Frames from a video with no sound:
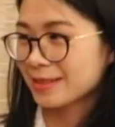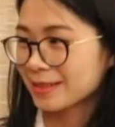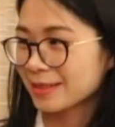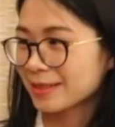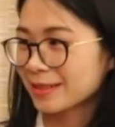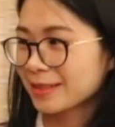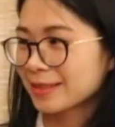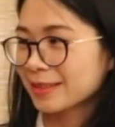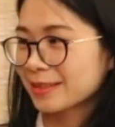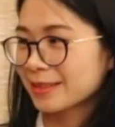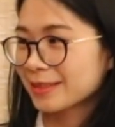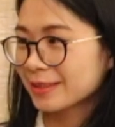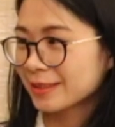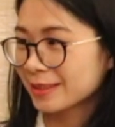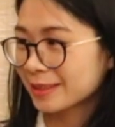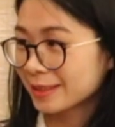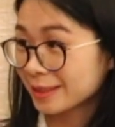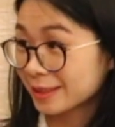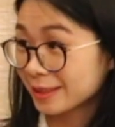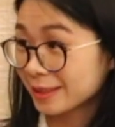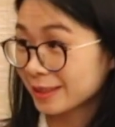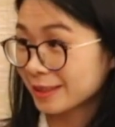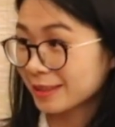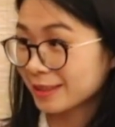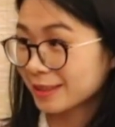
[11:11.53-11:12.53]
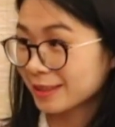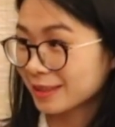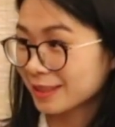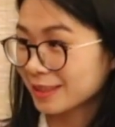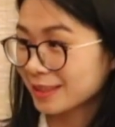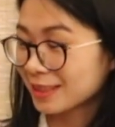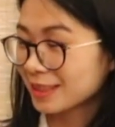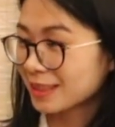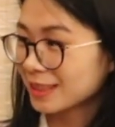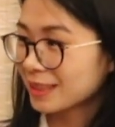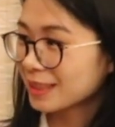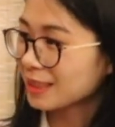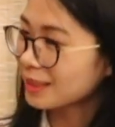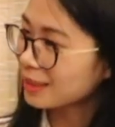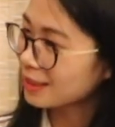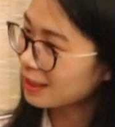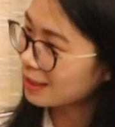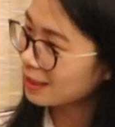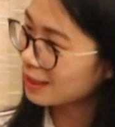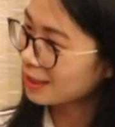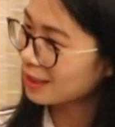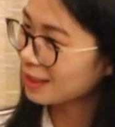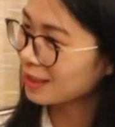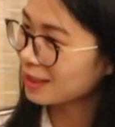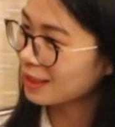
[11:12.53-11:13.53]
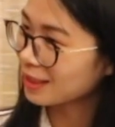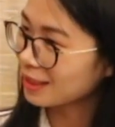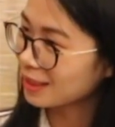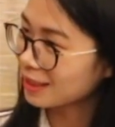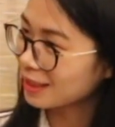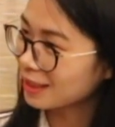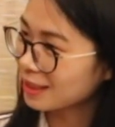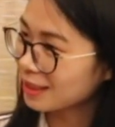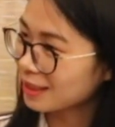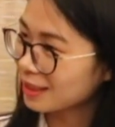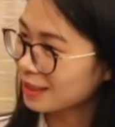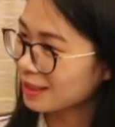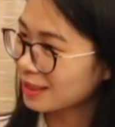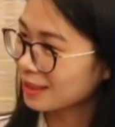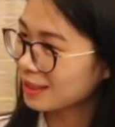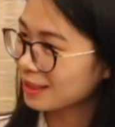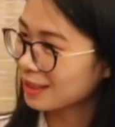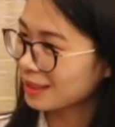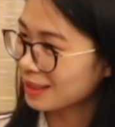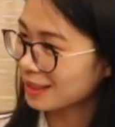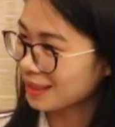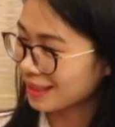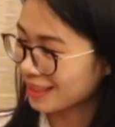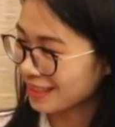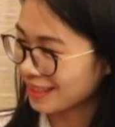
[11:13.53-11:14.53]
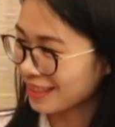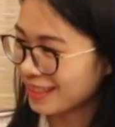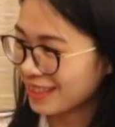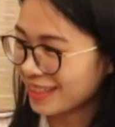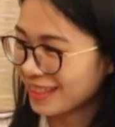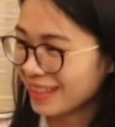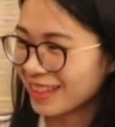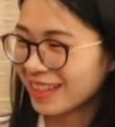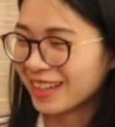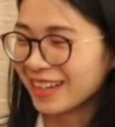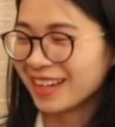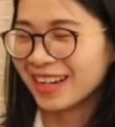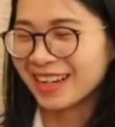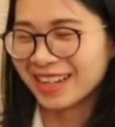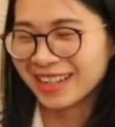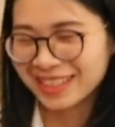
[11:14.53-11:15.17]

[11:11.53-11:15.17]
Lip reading: (silent)